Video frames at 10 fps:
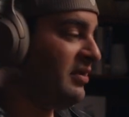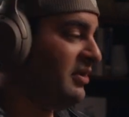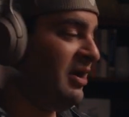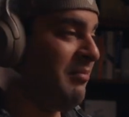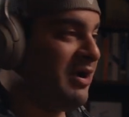
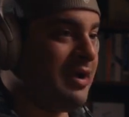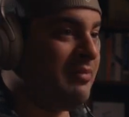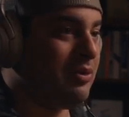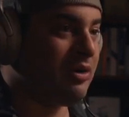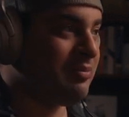I'm not
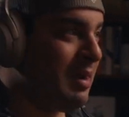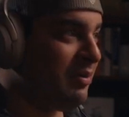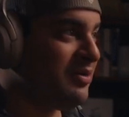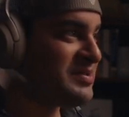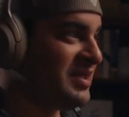coming to work with my
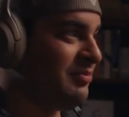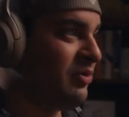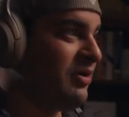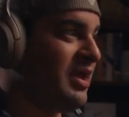bros anymore.